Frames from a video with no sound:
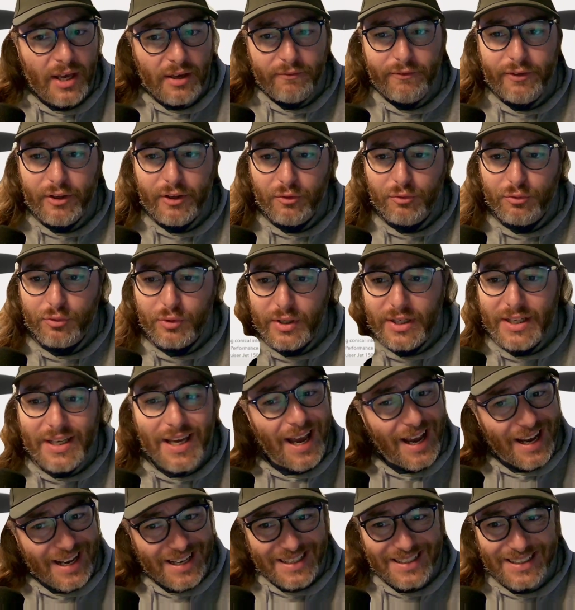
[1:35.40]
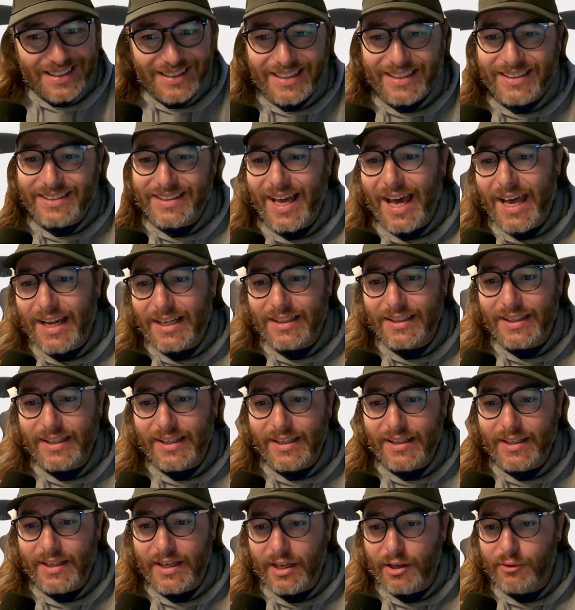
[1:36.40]
feel free, click that
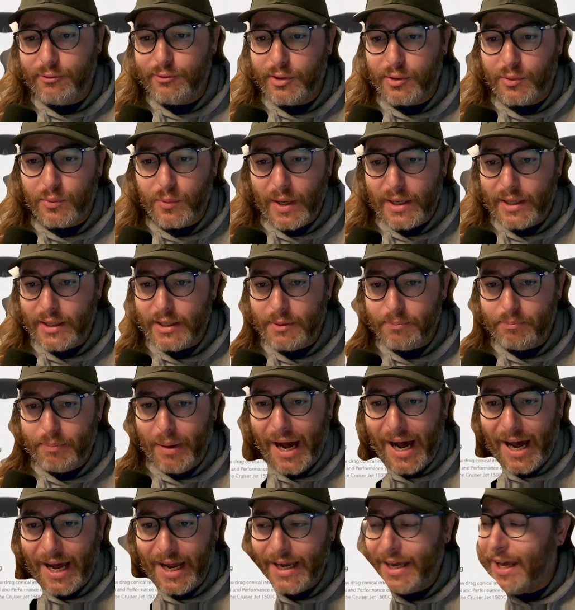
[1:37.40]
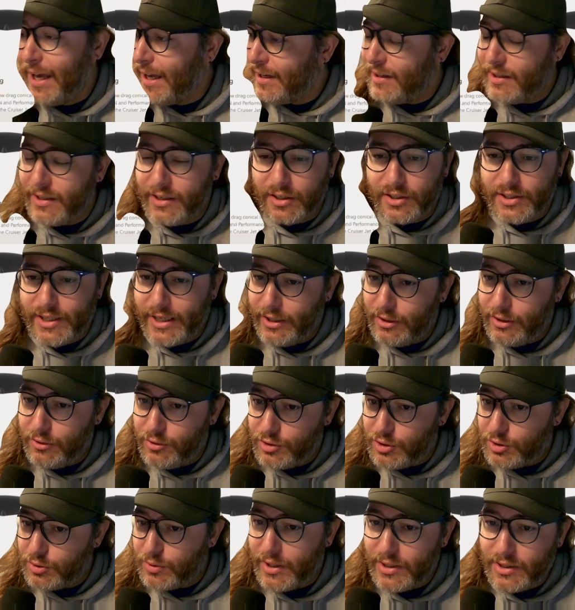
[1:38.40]
link if you're ready to buy. It'll take you
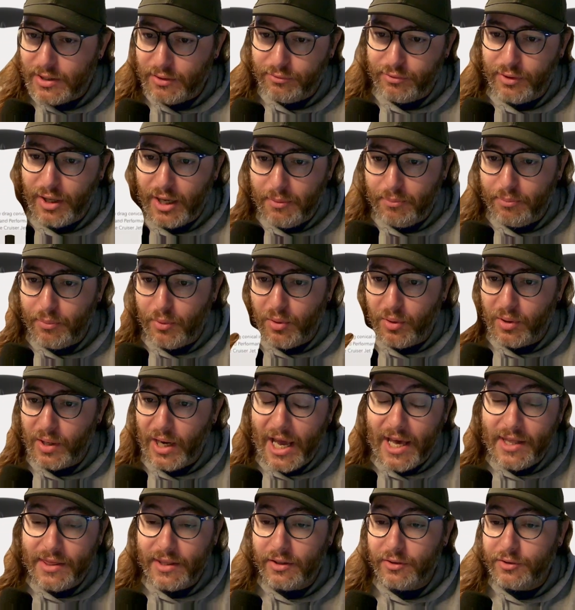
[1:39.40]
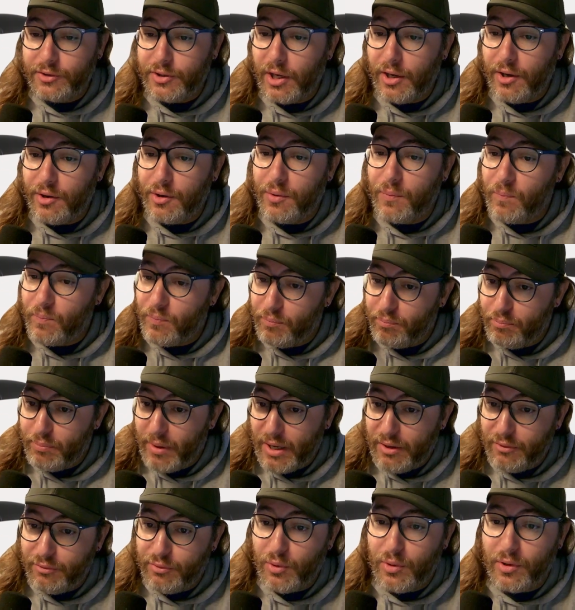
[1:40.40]
straight to Fliteboard and they'll know
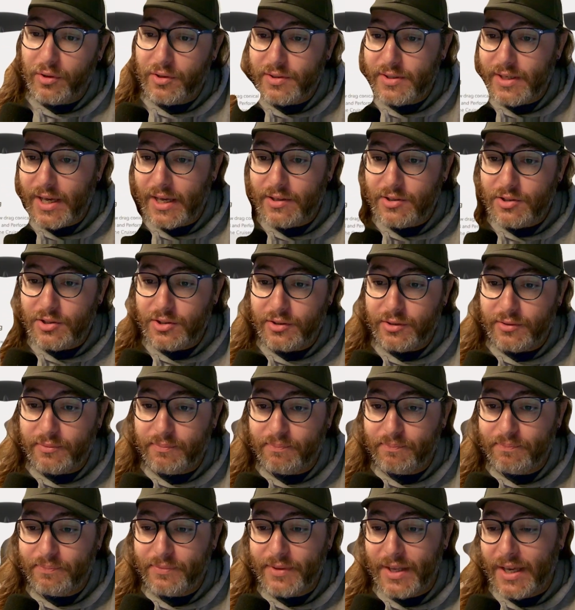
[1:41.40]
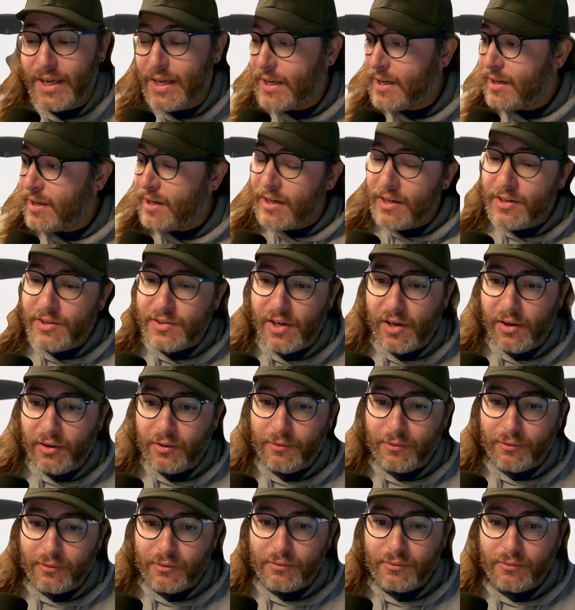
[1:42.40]
BayFoil sent you. So
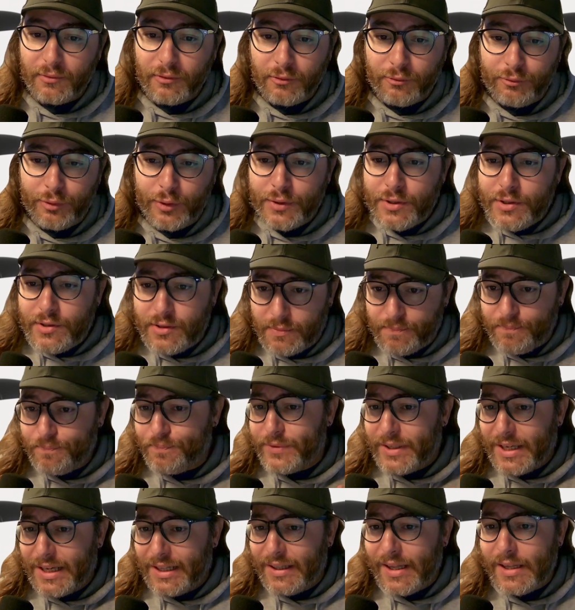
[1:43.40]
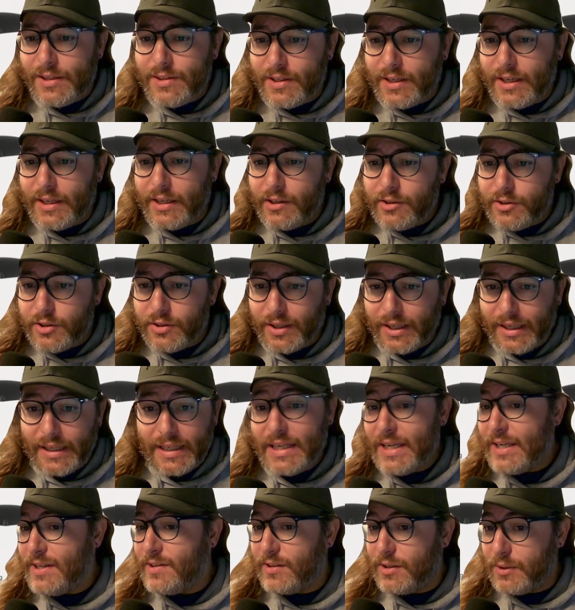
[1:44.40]
first, let's get into the
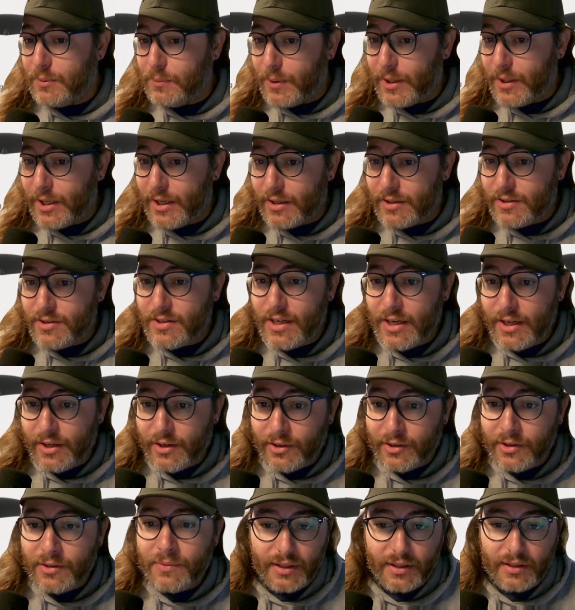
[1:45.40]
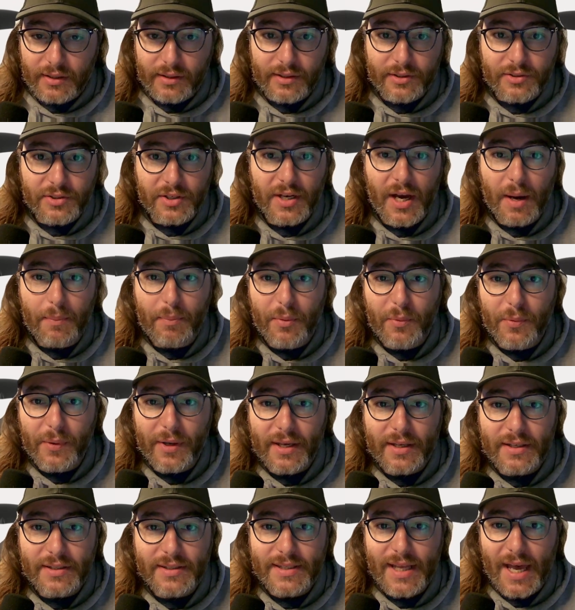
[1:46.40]
easy wings here. There's a couple
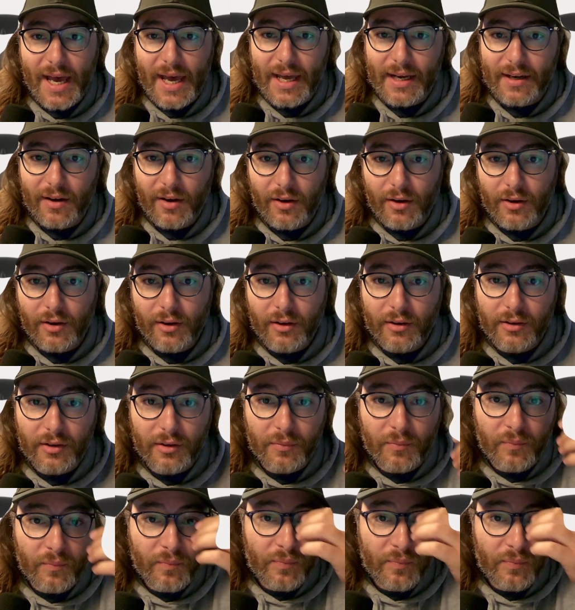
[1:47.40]
wings that are